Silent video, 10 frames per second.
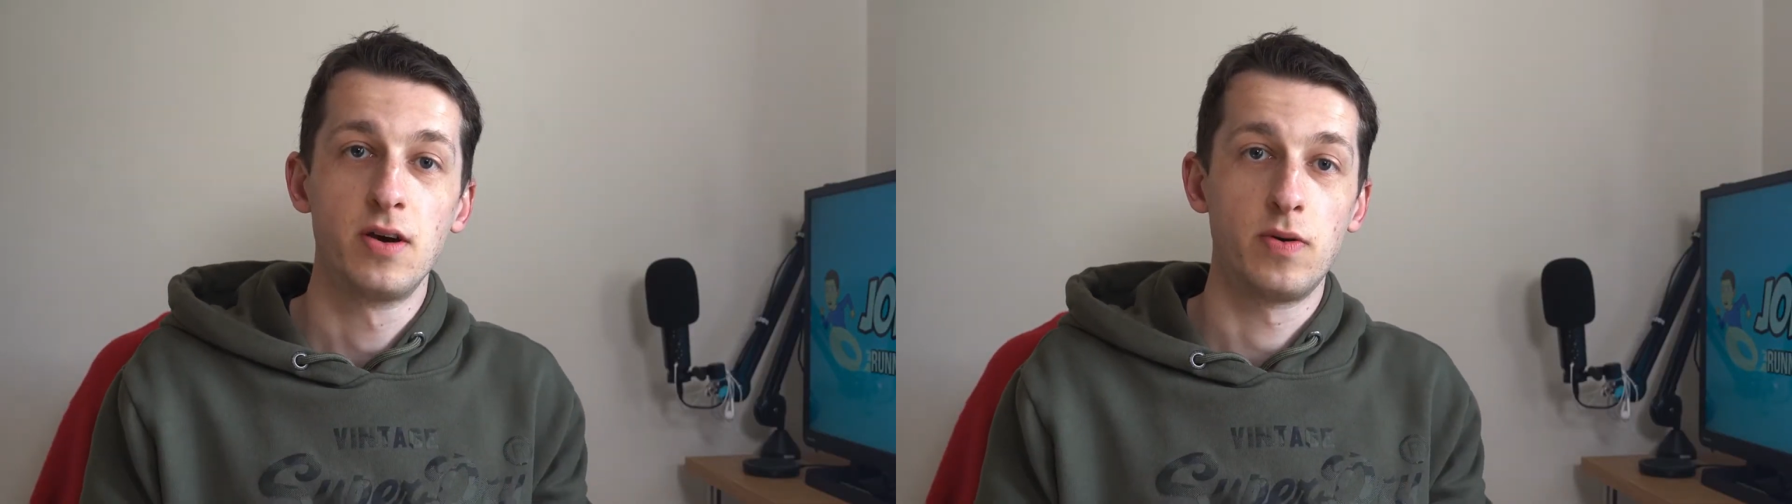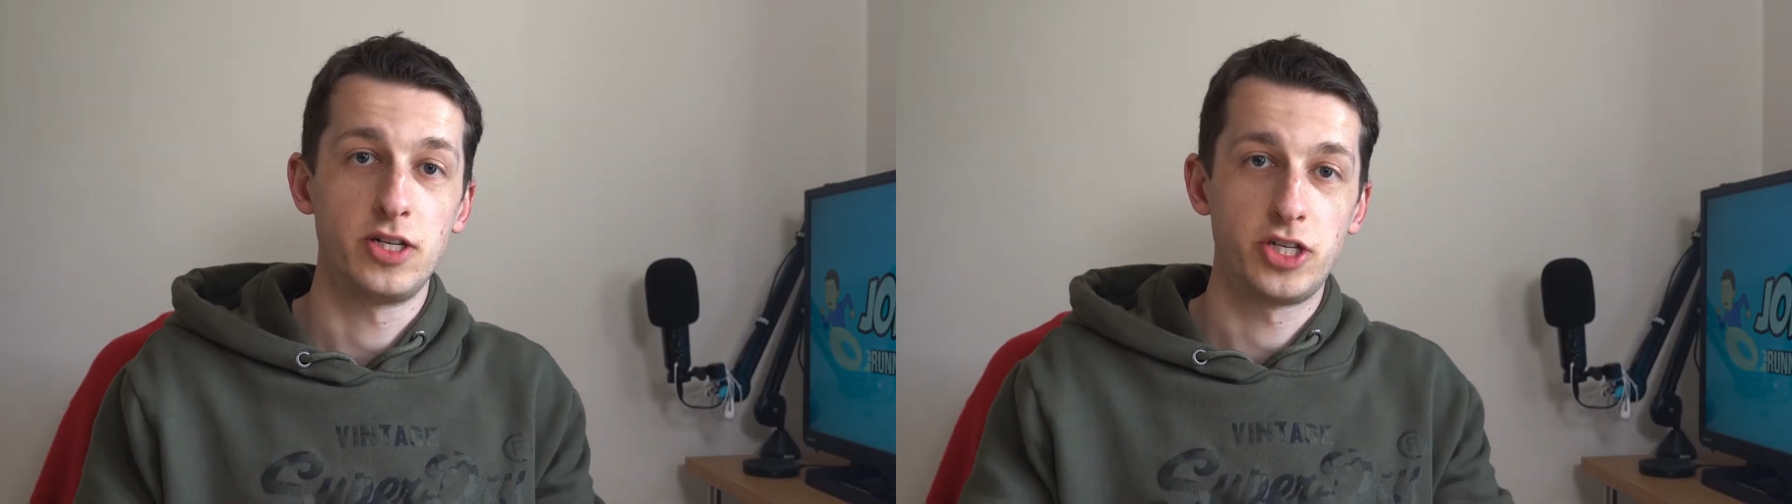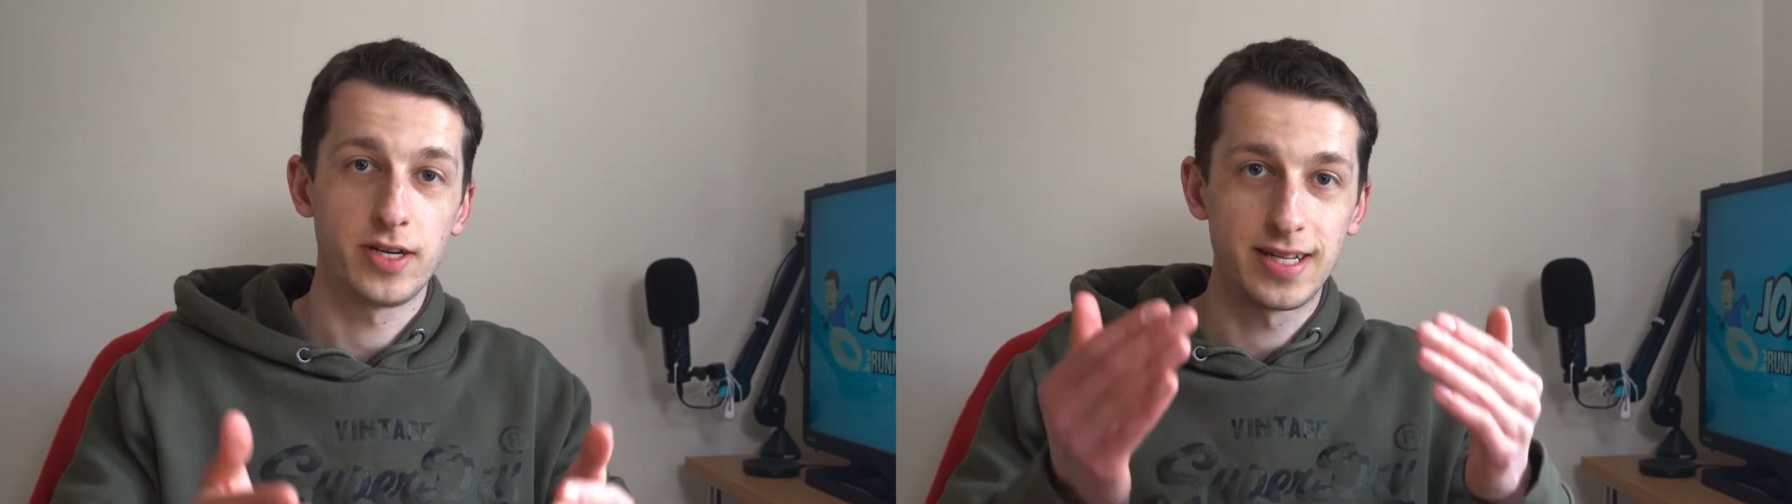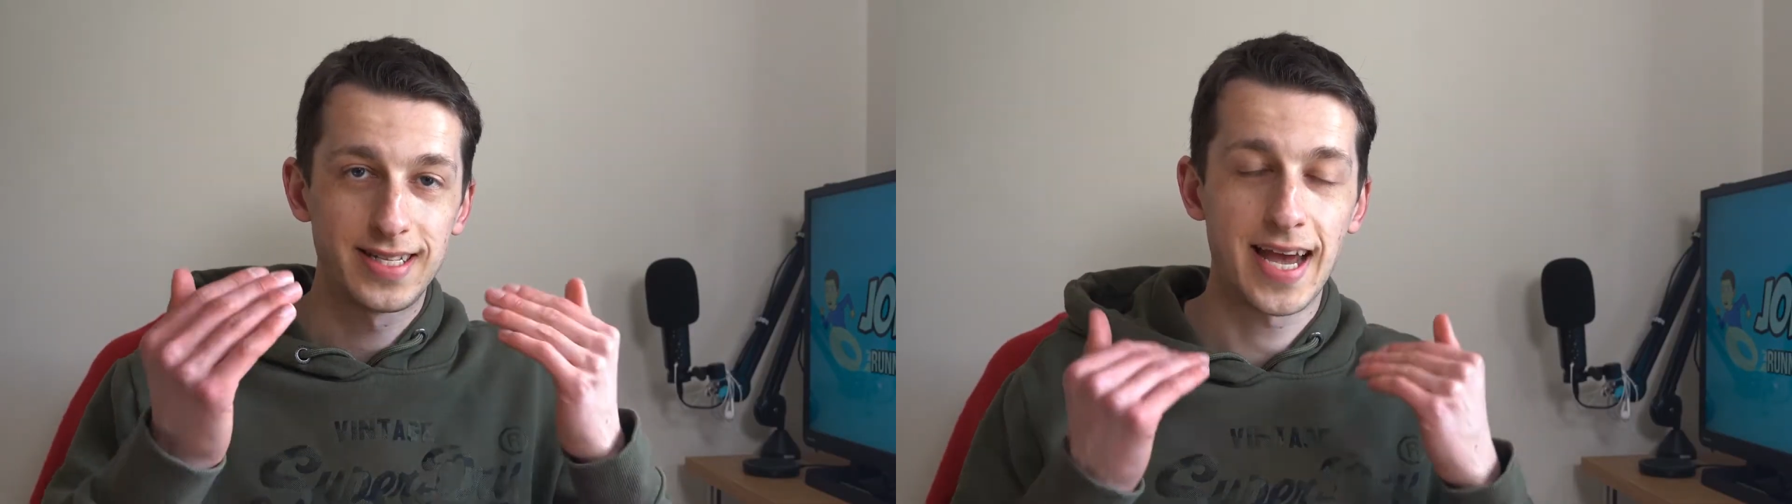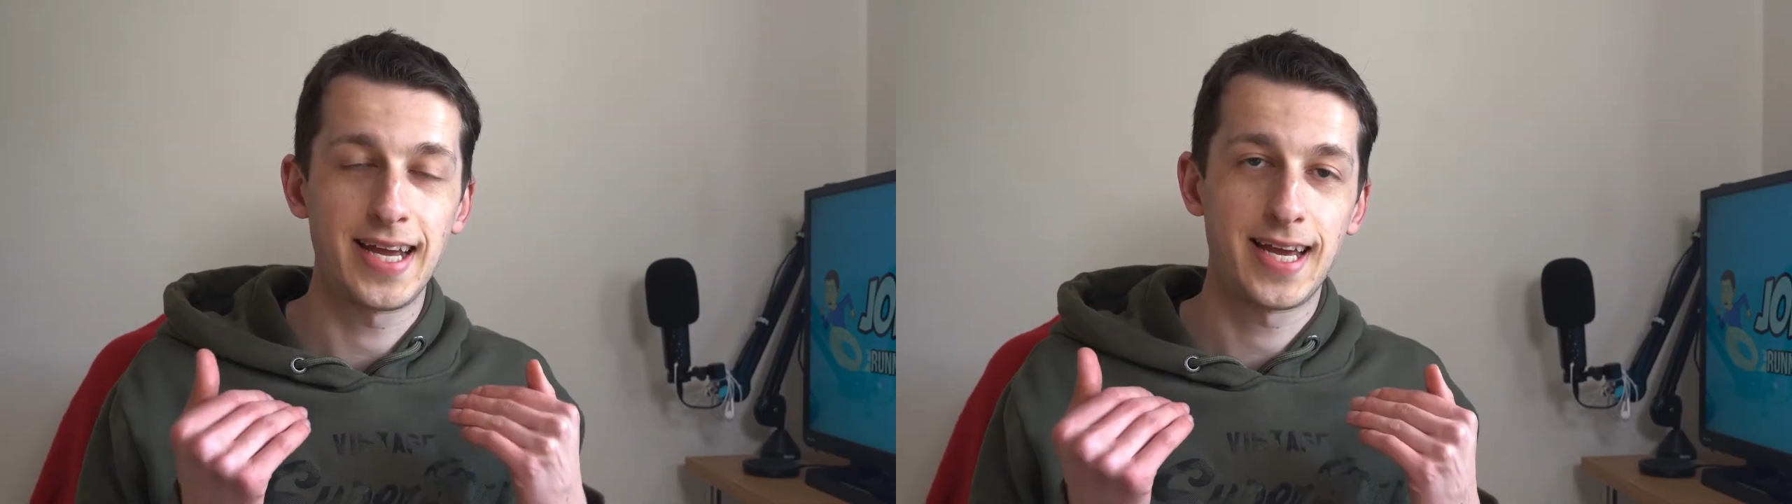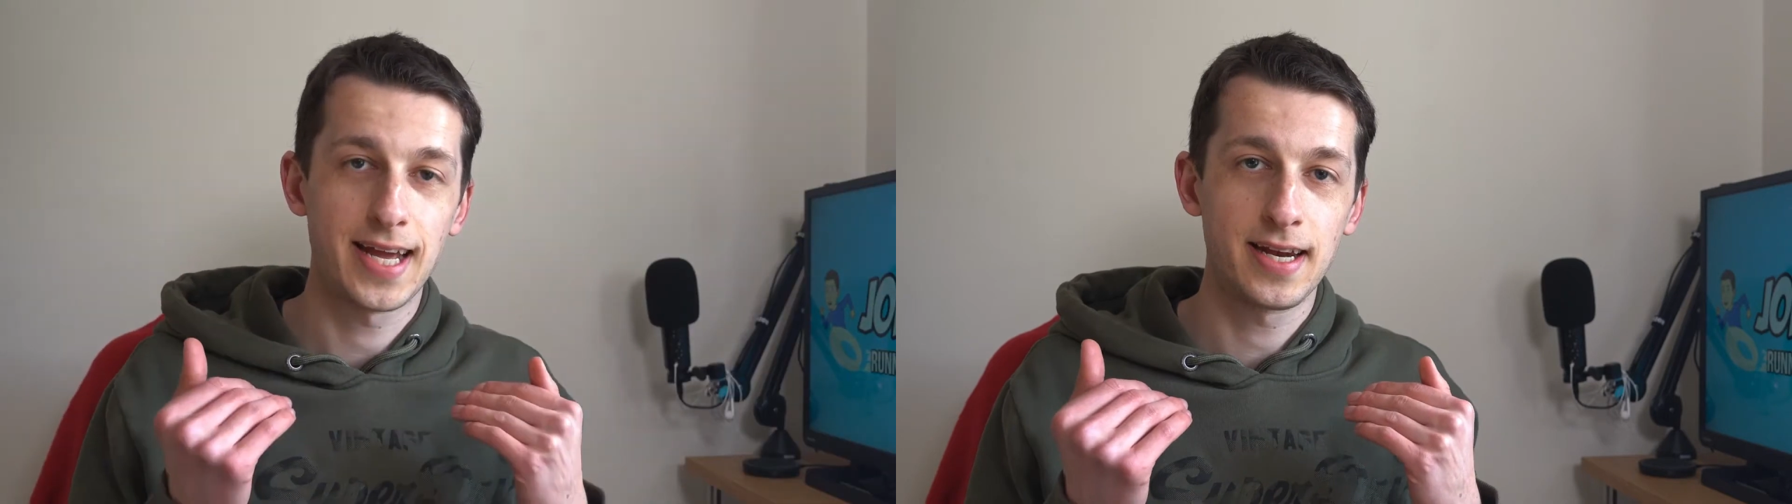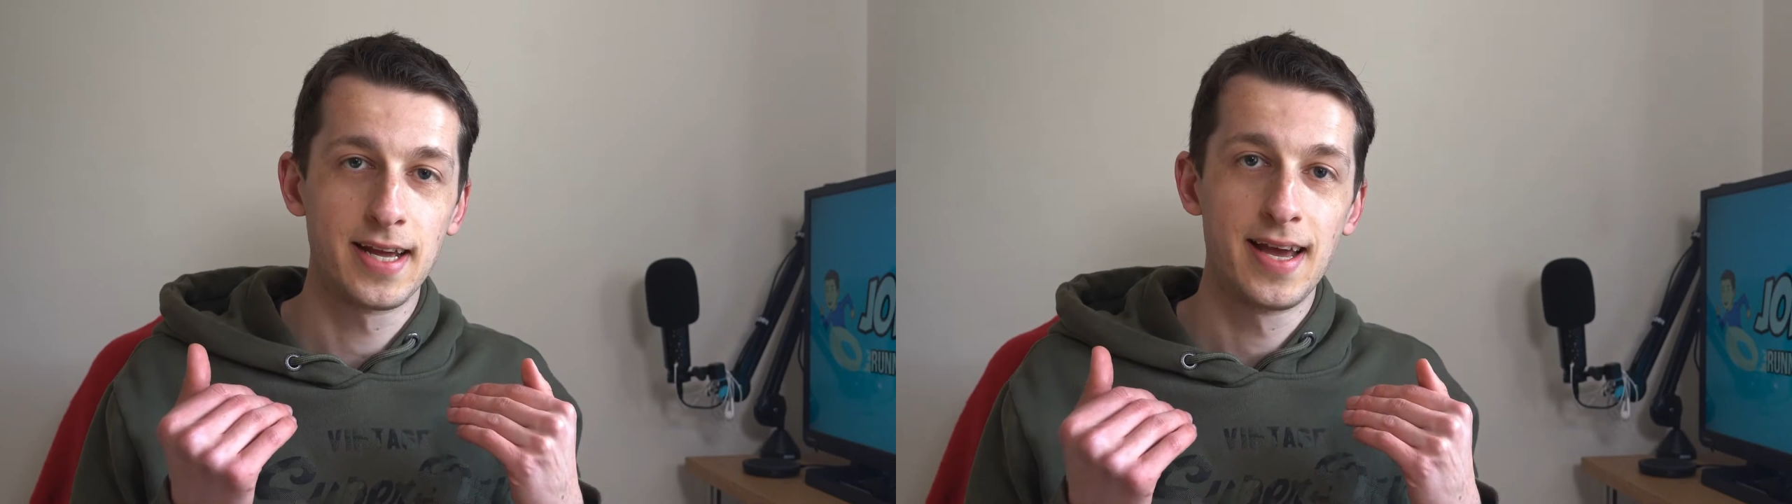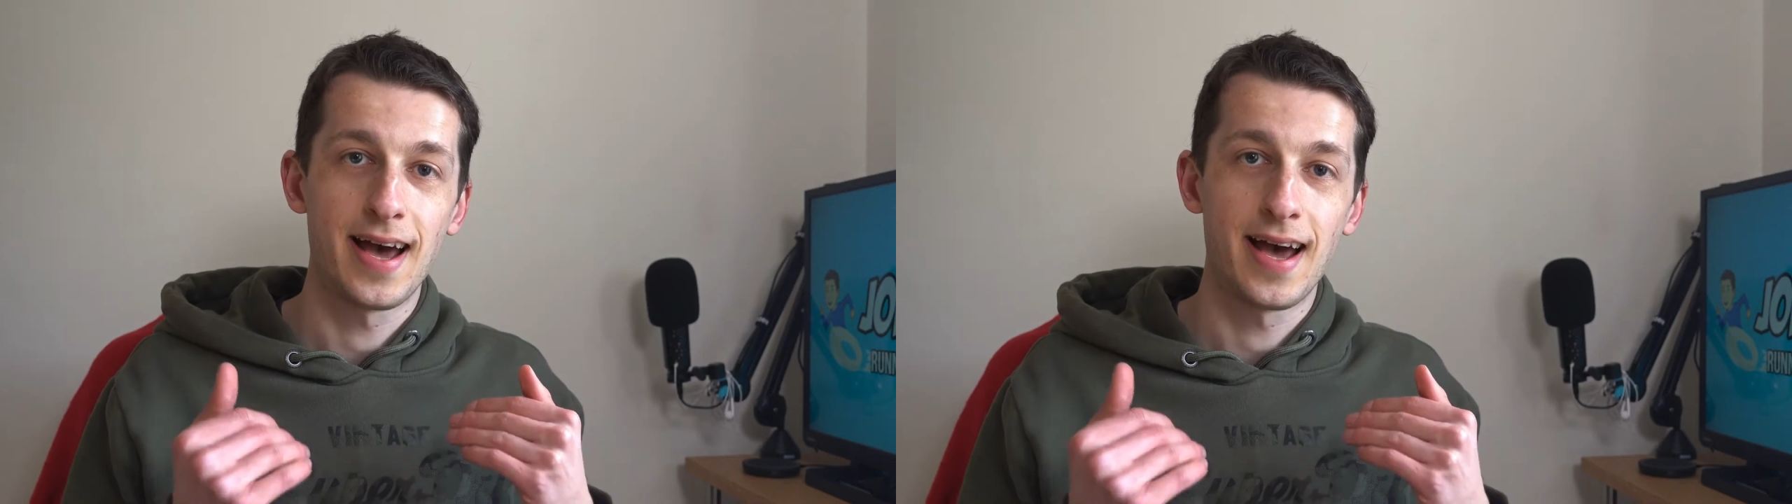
which you can take in